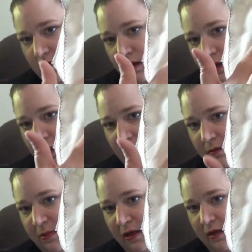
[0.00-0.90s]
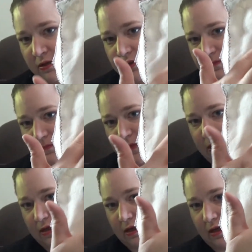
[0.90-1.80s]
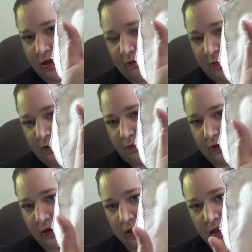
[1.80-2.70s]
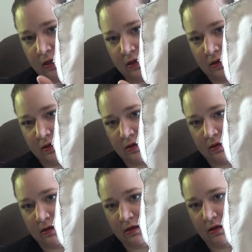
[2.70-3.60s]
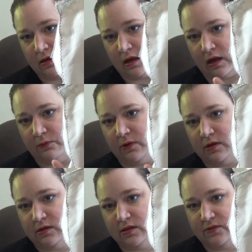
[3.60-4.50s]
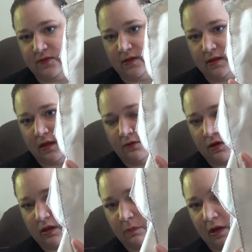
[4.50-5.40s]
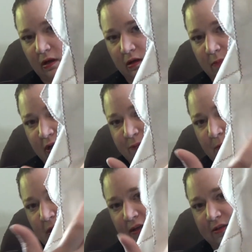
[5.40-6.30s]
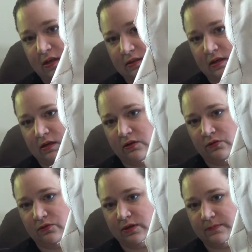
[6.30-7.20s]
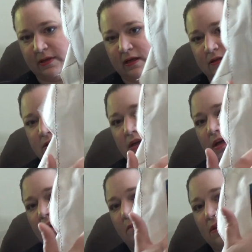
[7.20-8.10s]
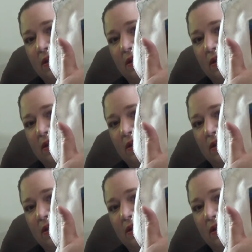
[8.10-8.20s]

I had a page, and I've been working in, I was filling out color by color, page by page, and I was going to do this page, but